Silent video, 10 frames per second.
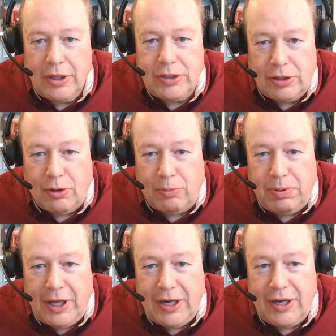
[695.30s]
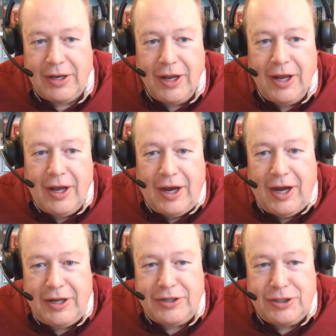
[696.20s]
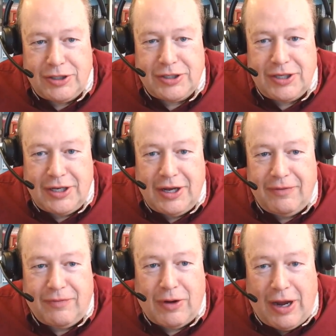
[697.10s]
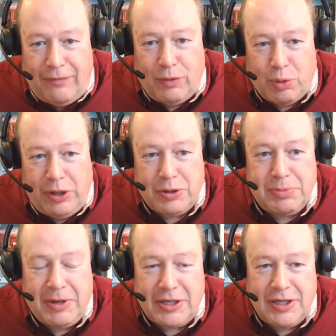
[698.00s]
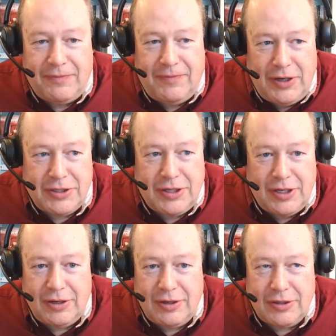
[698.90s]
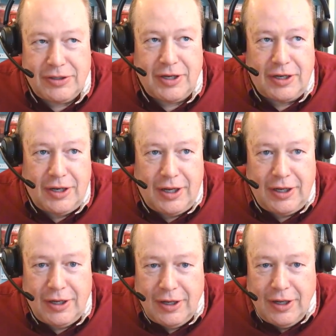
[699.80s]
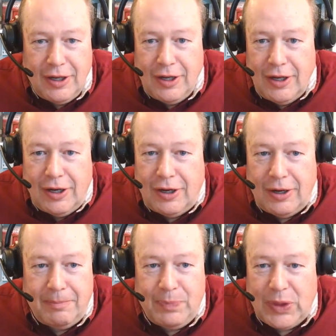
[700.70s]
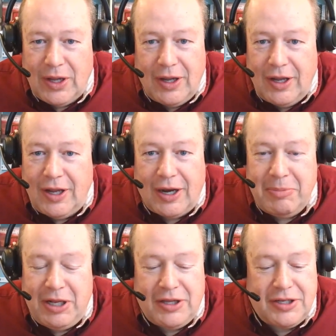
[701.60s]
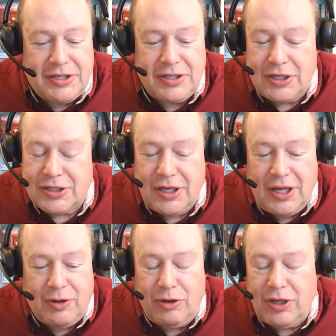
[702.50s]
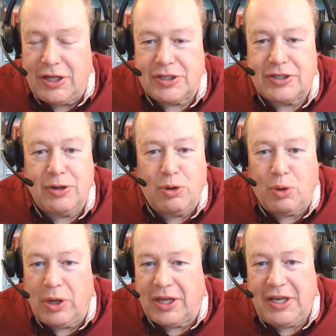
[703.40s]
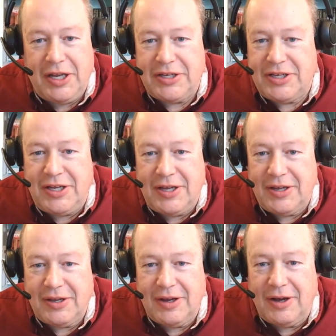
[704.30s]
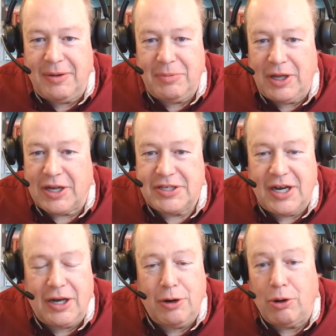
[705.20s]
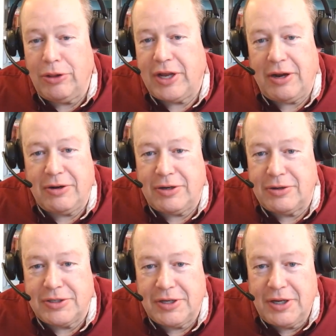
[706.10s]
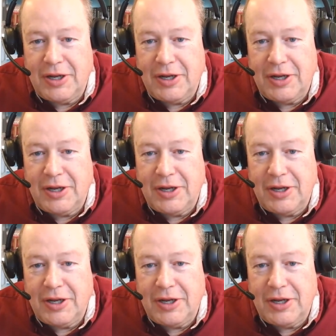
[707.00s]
Jungle Planet. I just sent out for alpha readers because I finished it Sunday. And I mean, this just it's so quick and easy. Like I said, I know all the characters.